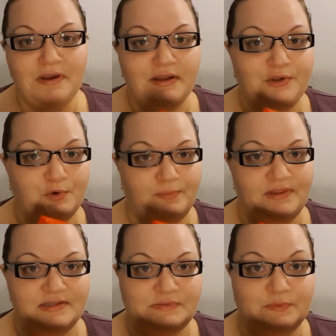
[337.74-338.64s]
I'm not gonna open
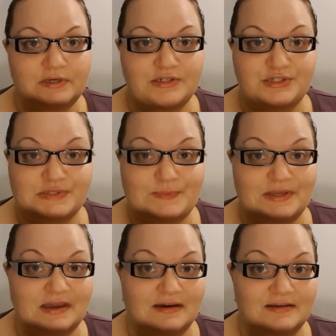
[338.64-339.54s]
this one just
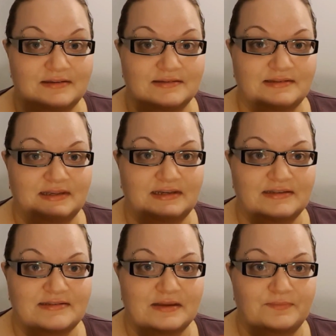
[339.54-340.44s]
because it
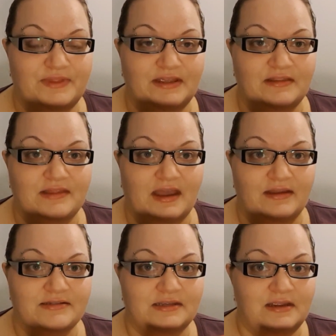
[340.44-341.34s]
is something
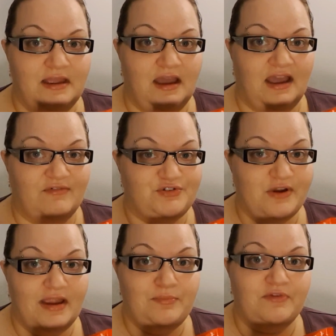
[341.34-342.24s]
that I've
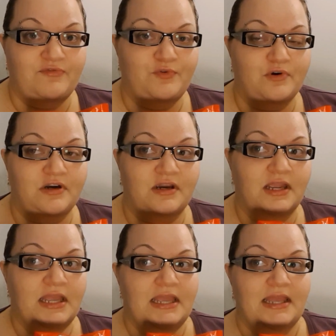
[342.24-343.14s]
tried before,
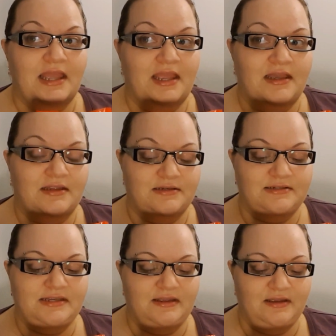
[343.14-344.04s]

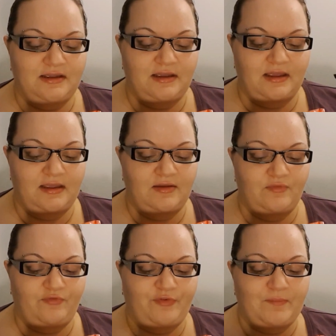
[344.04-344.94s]
and
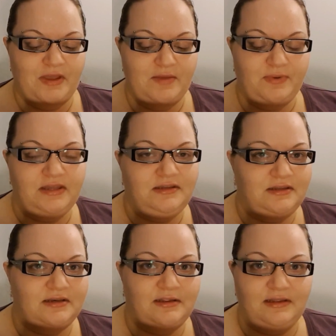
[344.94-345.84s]
from my
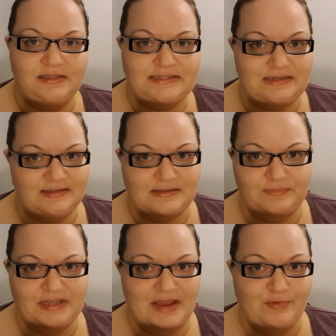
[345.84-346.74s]
opinion, it's not
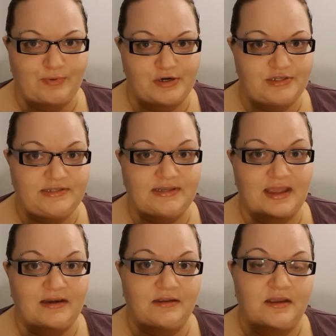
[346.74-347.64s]
something I would purchase
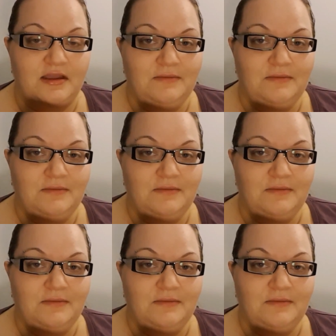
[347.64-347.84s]
again.